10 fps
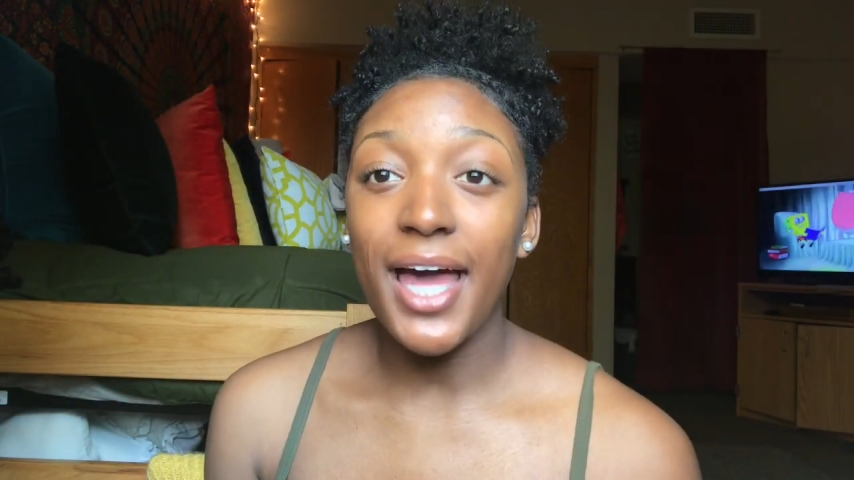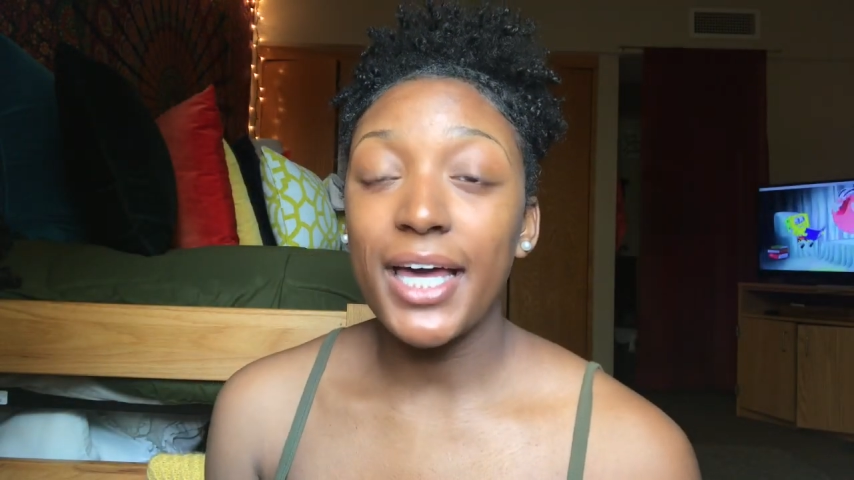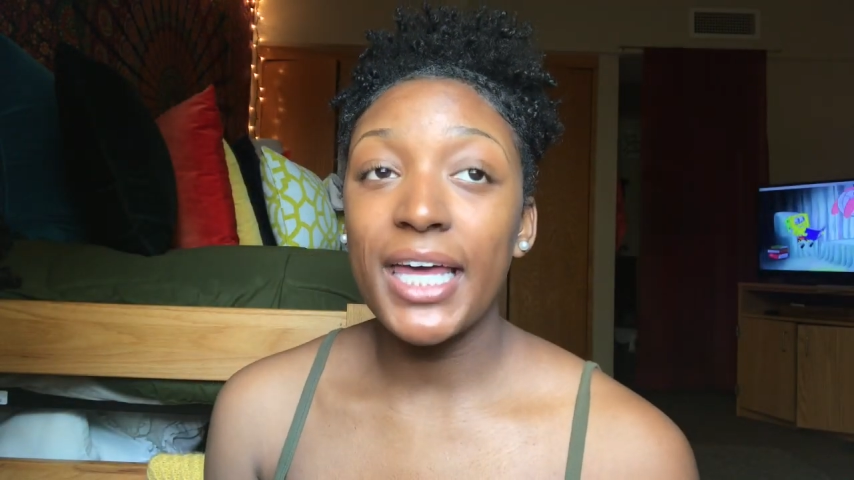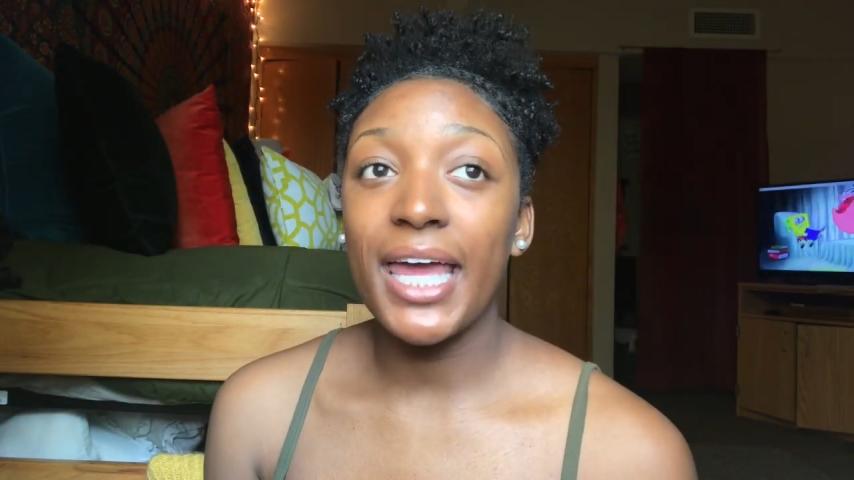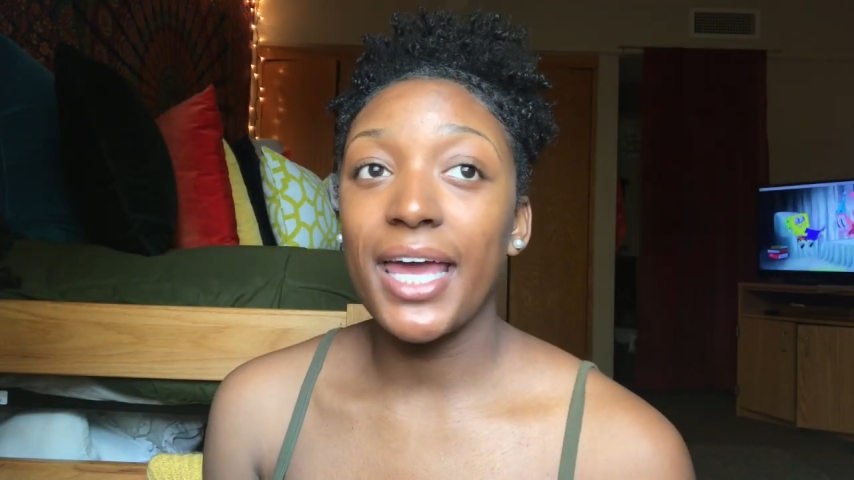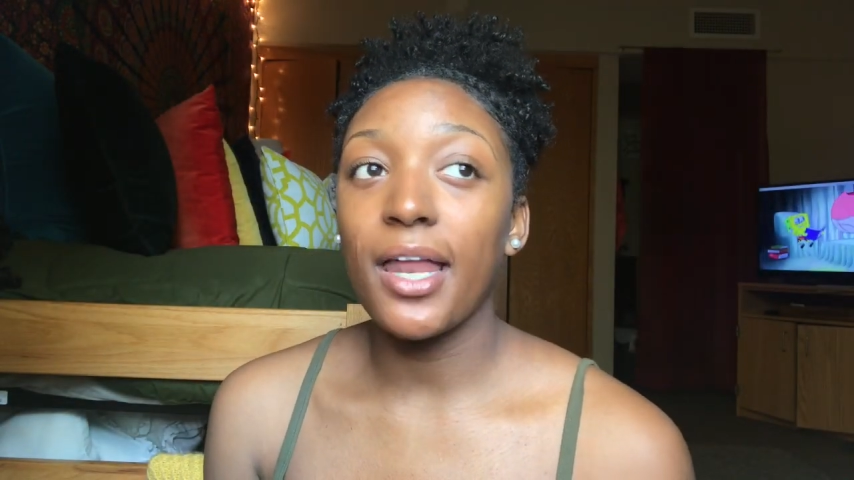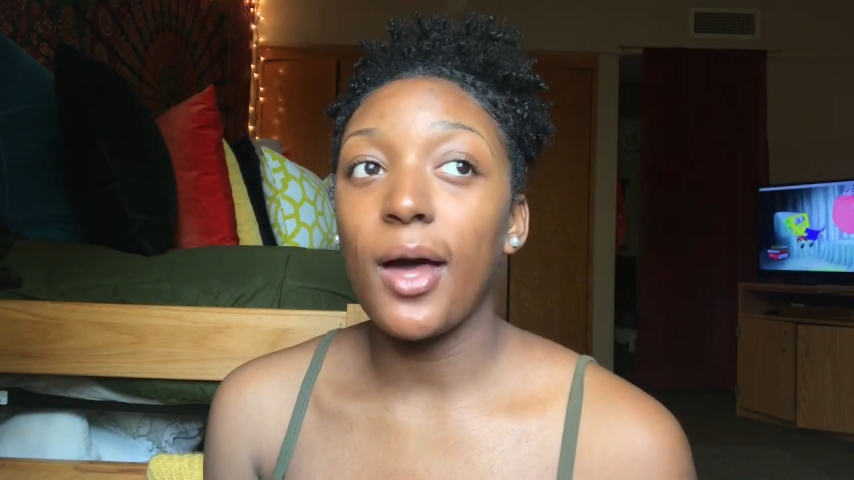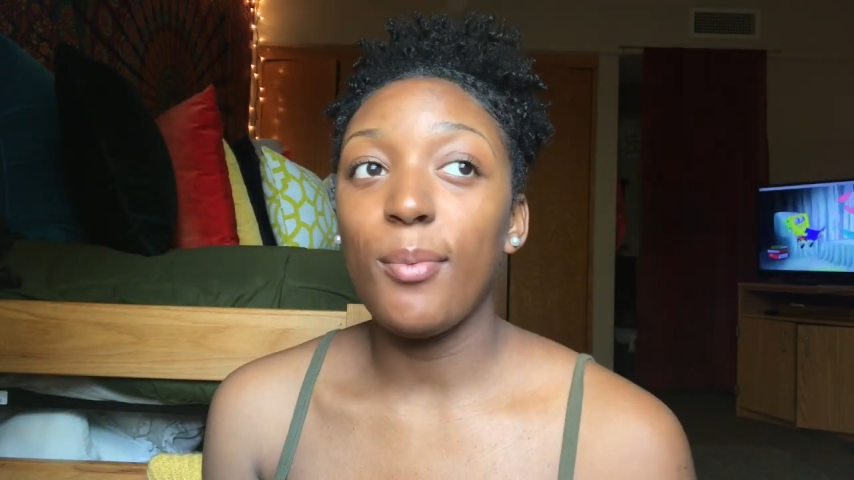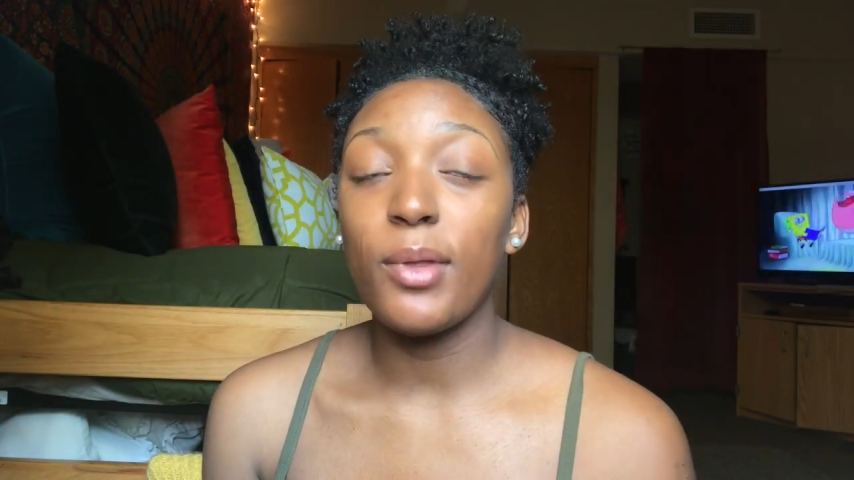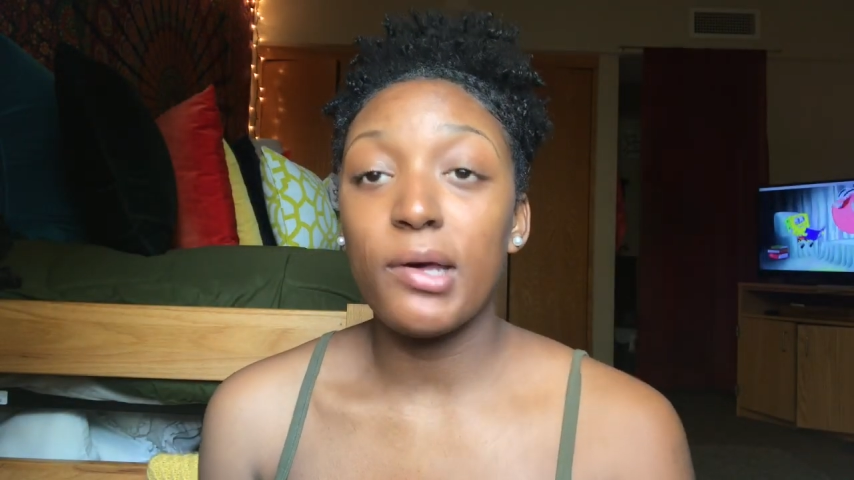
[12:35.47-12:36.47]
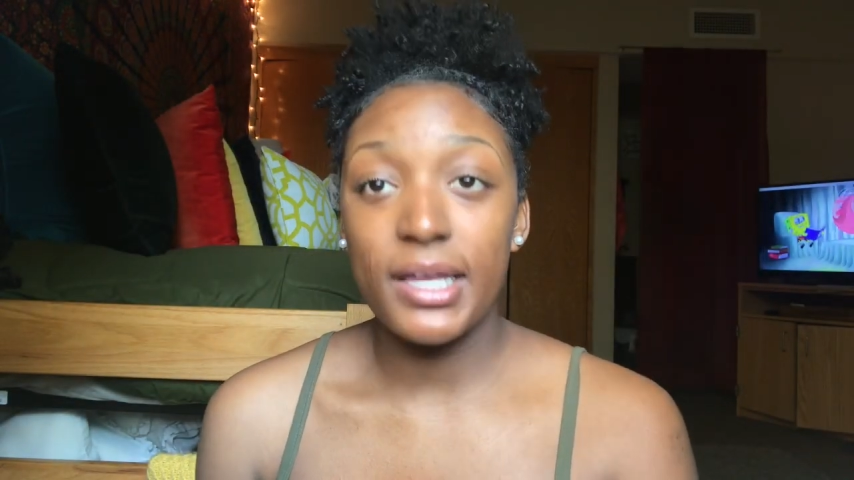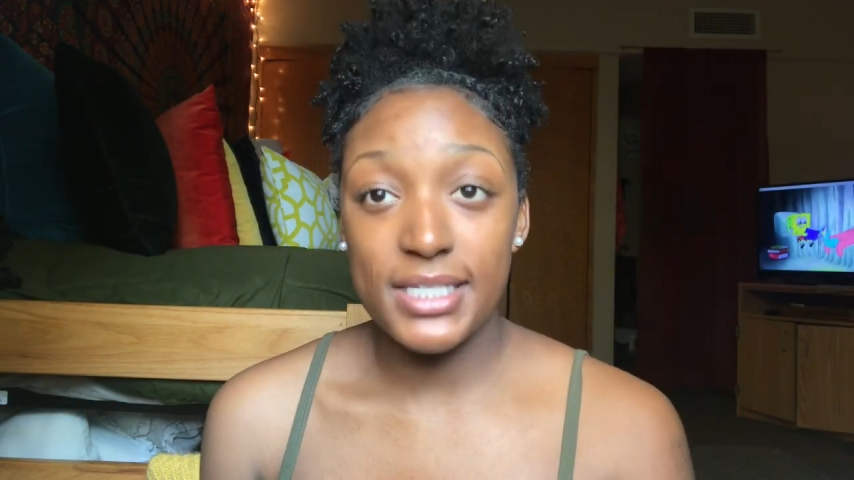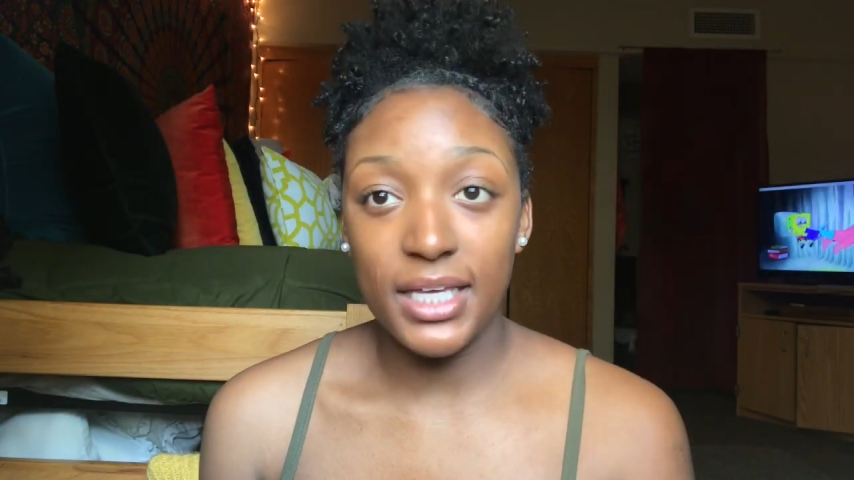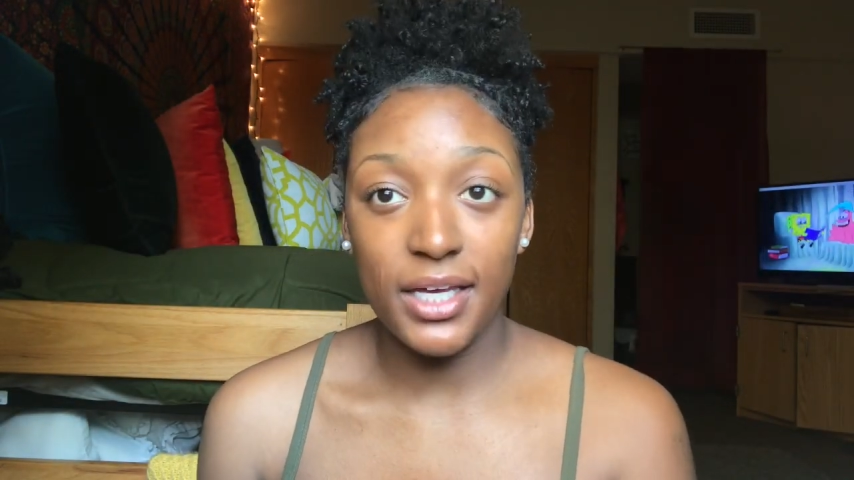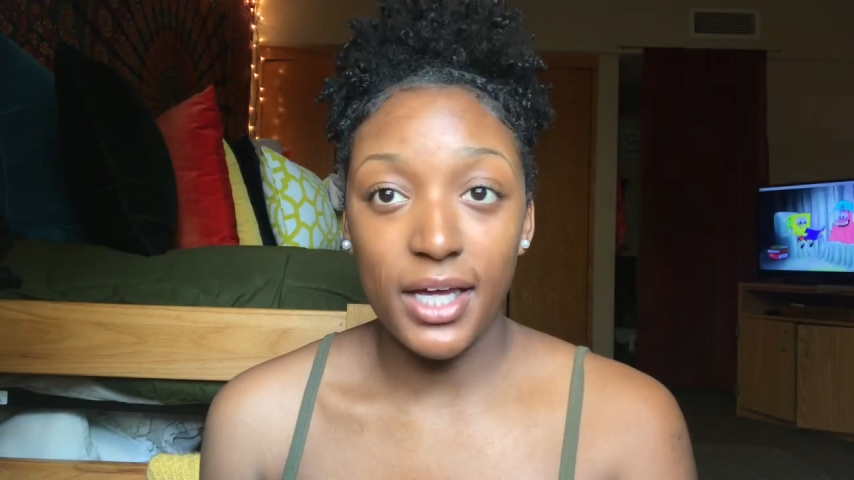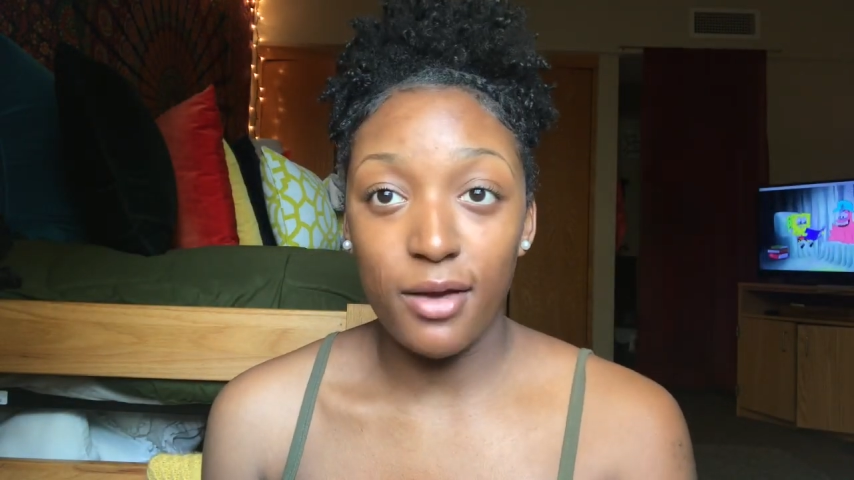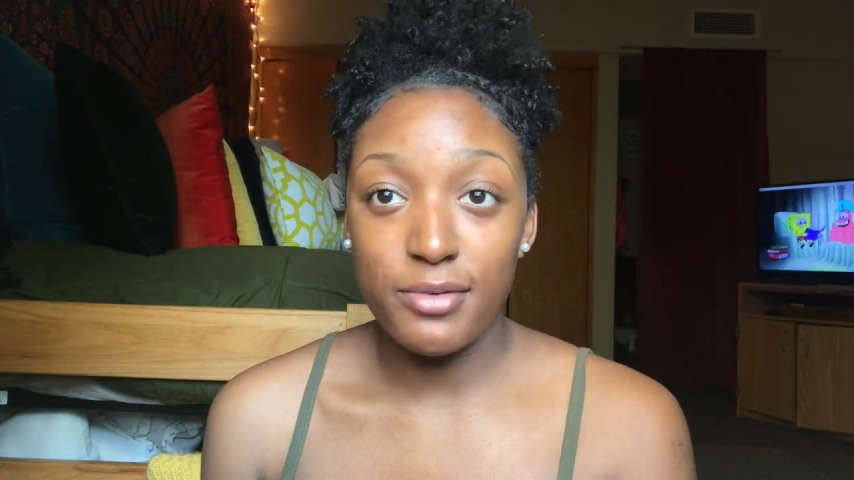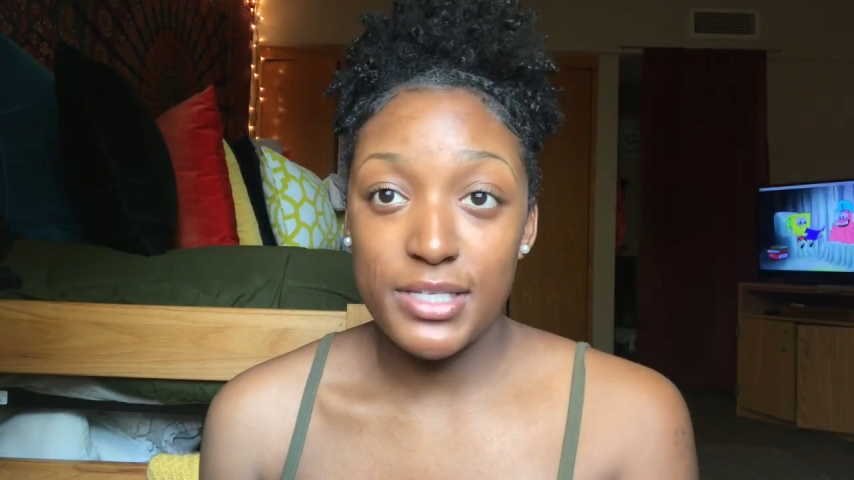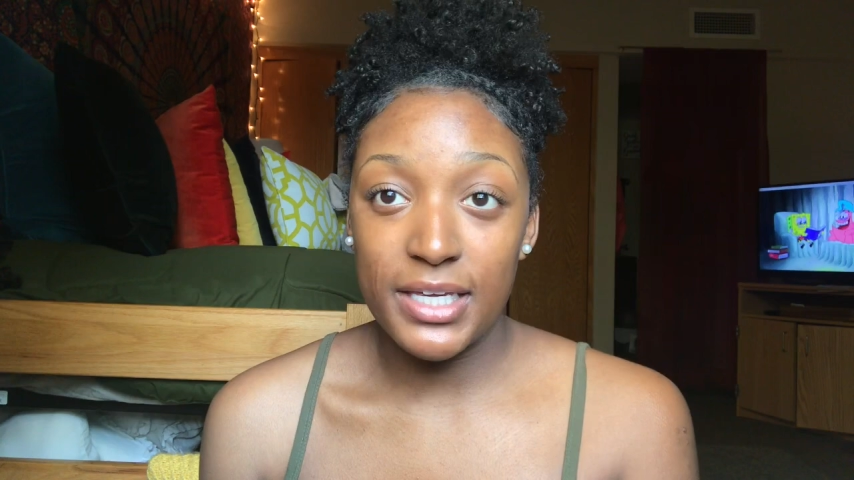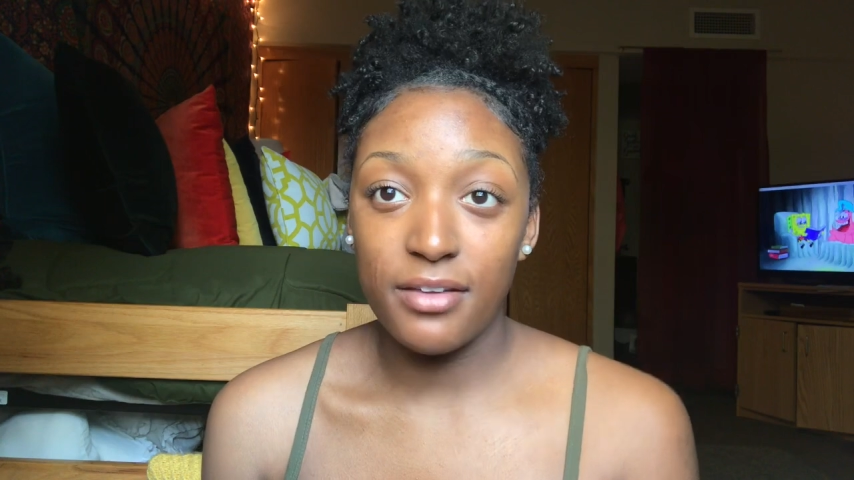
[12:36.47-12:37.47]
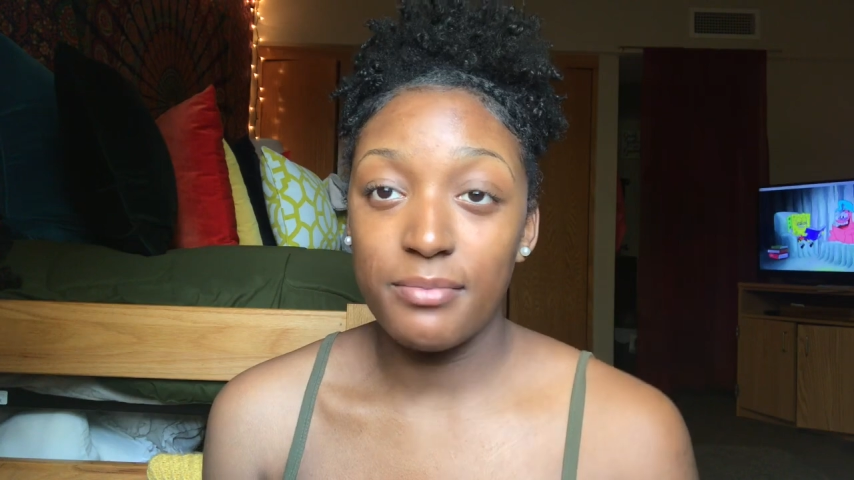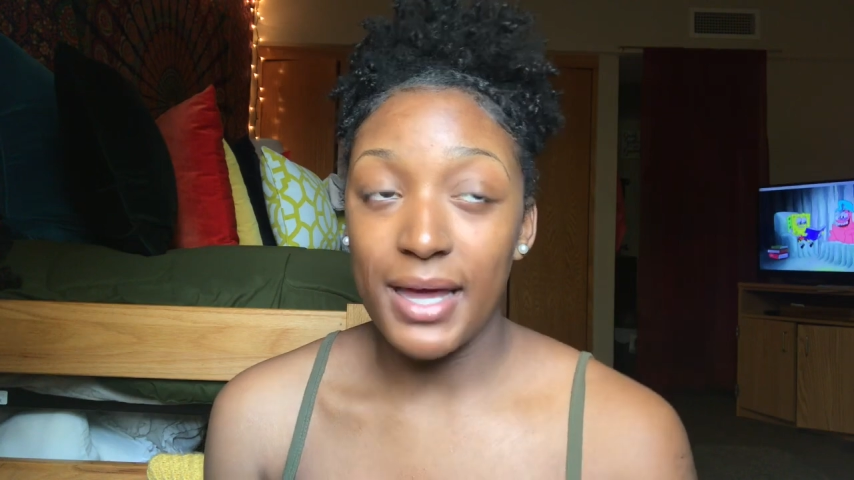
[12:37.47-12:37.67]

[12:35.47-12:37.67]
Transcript: I can upload a skincare routine,